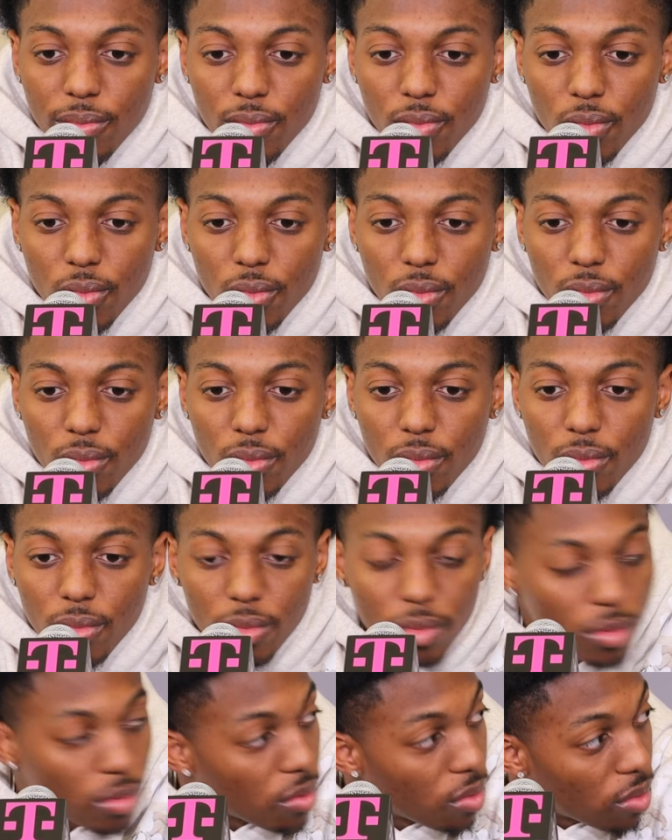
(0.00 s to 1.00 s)
Okay. Anything
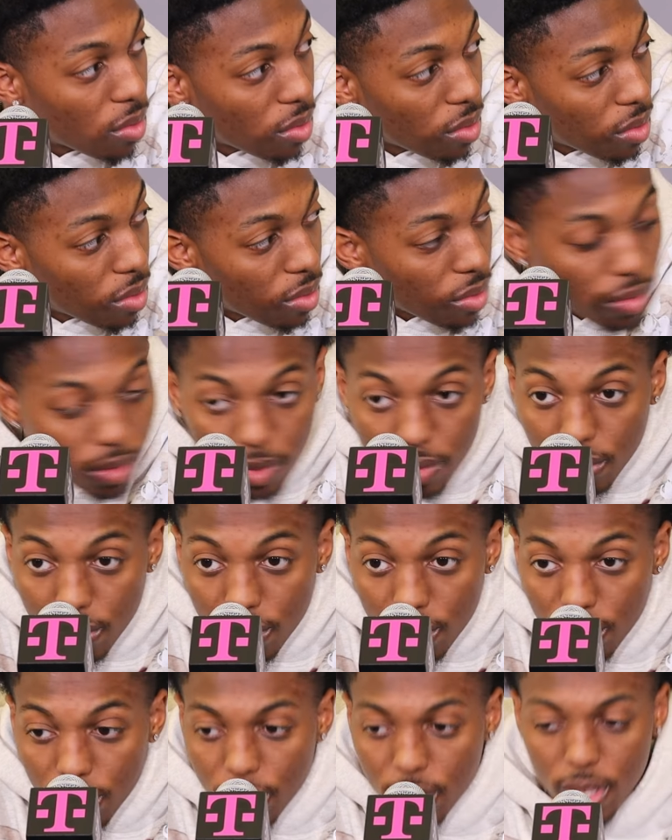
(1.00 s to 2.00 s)
else? Thanks,
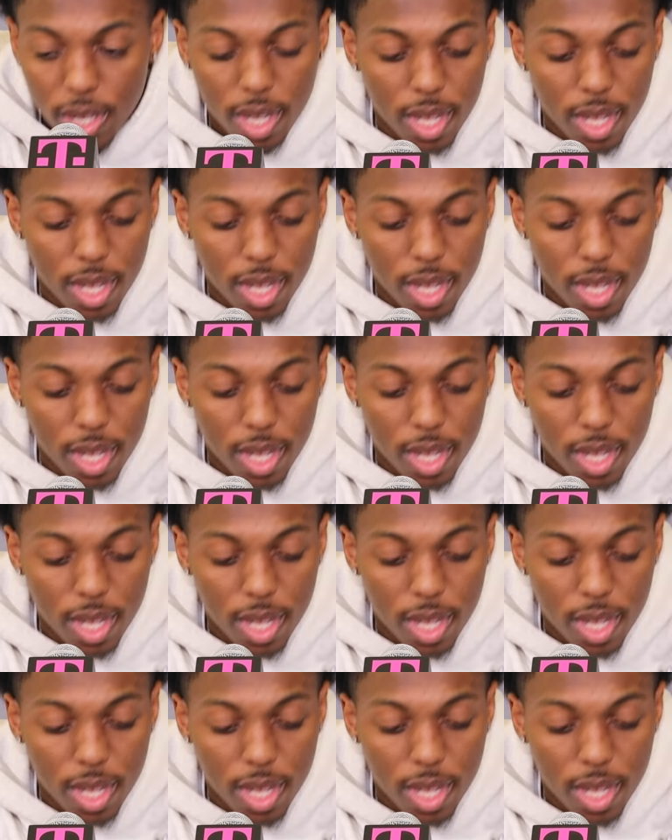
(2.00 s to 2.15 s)
guys.